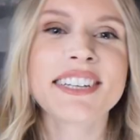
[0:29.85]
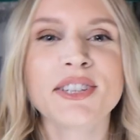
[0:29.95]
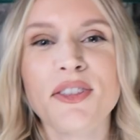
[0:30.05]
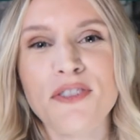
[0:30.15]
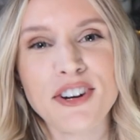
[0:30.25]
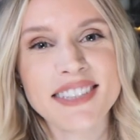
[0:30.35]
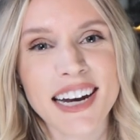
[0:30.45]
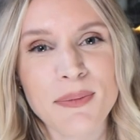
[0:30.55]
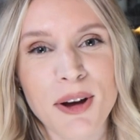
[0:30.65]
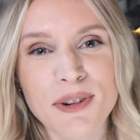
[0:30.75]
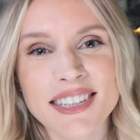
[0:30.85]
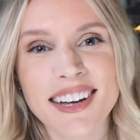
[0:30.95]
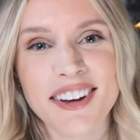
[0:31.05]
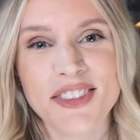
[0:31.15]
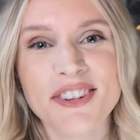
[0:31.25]
So the first item I wanna
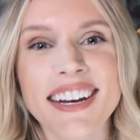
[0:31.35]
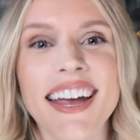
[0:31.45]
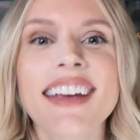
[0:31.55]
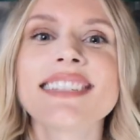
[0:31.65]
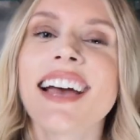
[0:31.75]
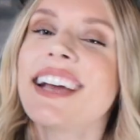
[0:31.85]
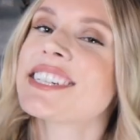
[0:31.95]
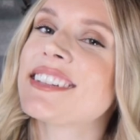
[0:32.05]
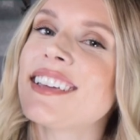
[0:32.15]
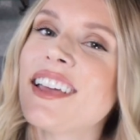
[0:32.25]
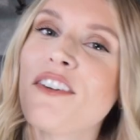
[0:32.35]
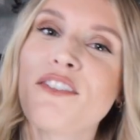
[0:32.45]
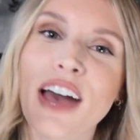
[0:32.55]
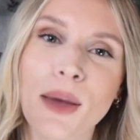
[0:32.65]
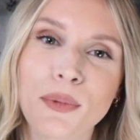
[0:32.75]
talk through today is actually a
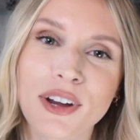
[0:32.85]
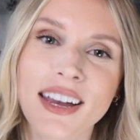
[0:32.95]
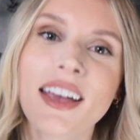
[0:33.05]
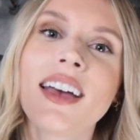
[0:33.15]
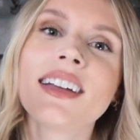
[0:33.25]
fabric